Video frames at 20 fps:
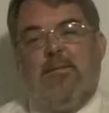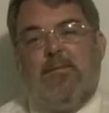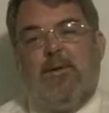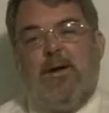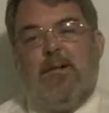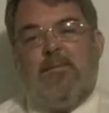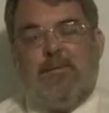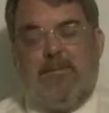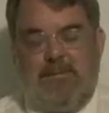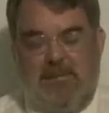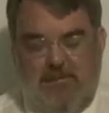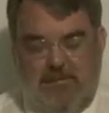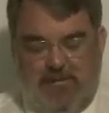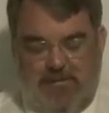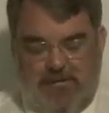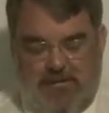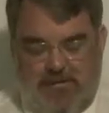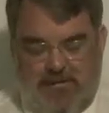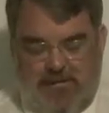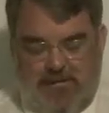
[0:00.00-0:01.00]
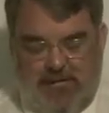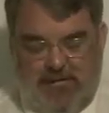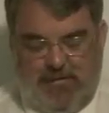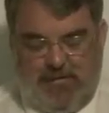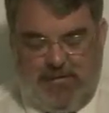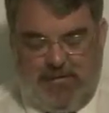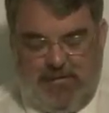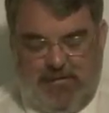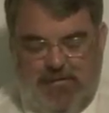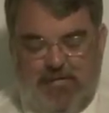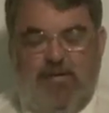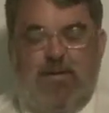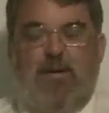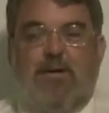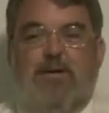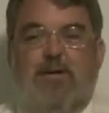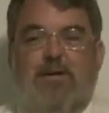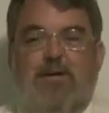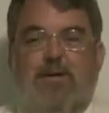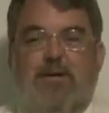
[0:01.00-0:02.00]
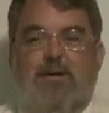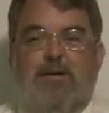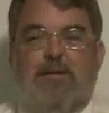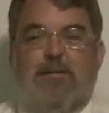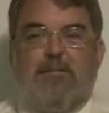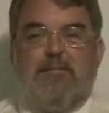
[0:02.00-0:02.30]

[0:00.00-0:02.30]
Problem number 32 is another,